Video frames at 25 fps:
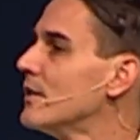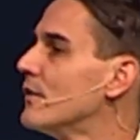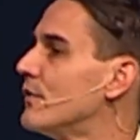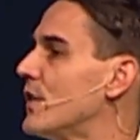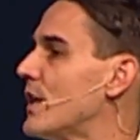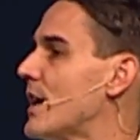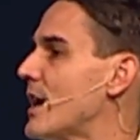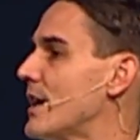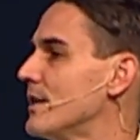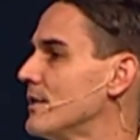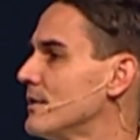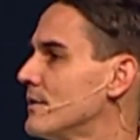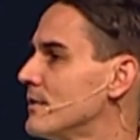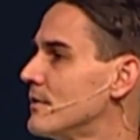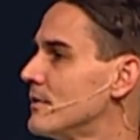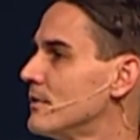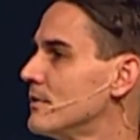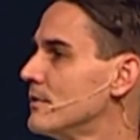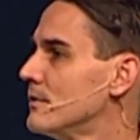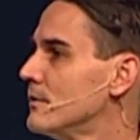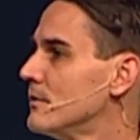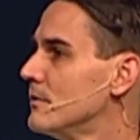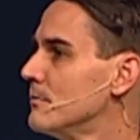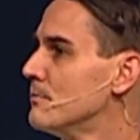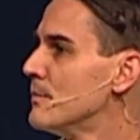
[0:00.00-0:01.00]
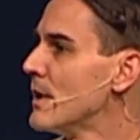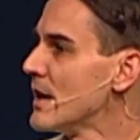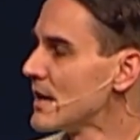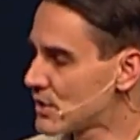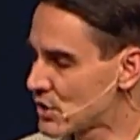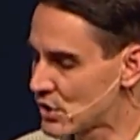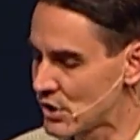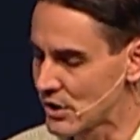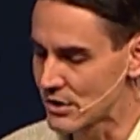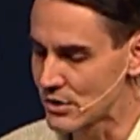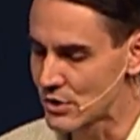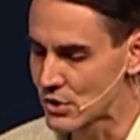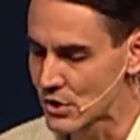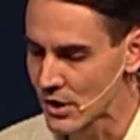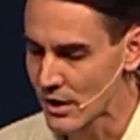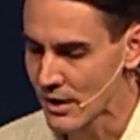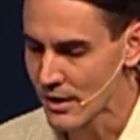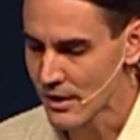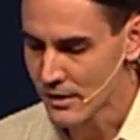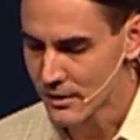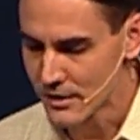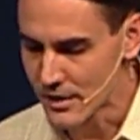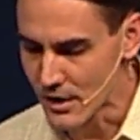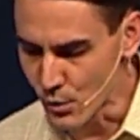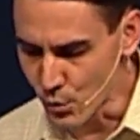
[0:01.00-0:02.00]
of that message
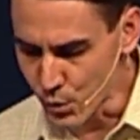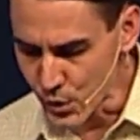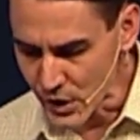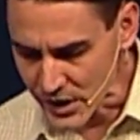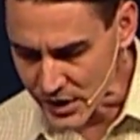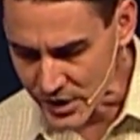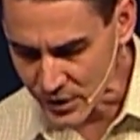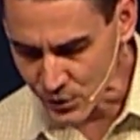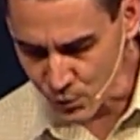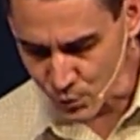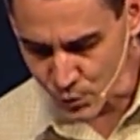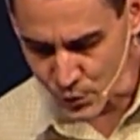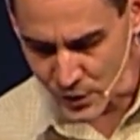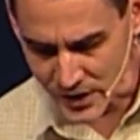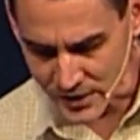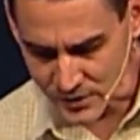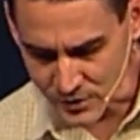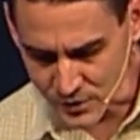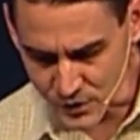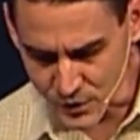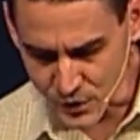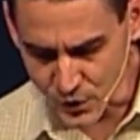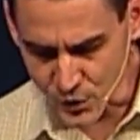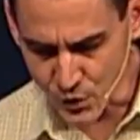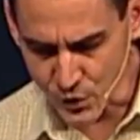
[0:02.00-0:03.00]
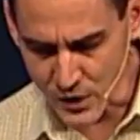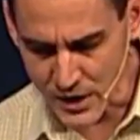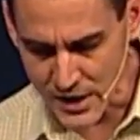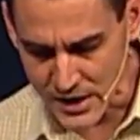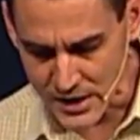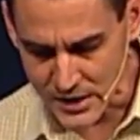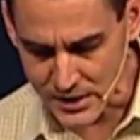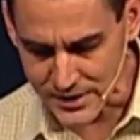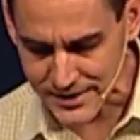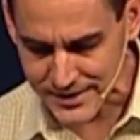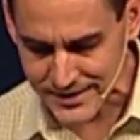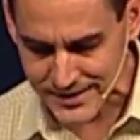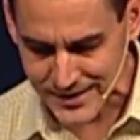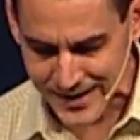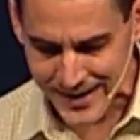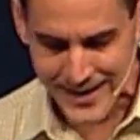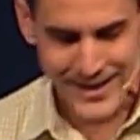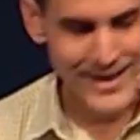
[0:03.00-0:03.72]
that we can render the grace